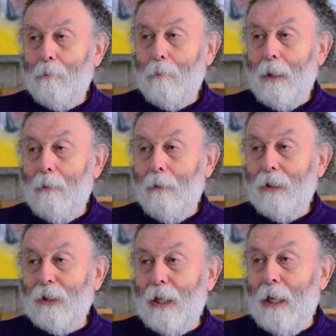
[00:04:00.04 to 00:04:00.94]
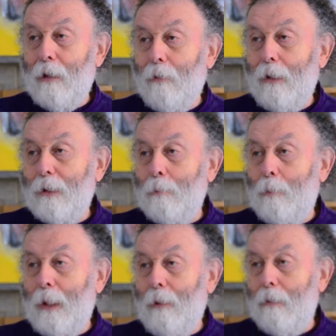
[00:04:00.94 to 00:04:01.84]
Be rich, get rich,
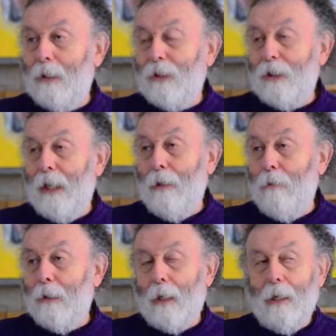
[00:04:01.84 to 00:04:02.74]
be rich, stay rich.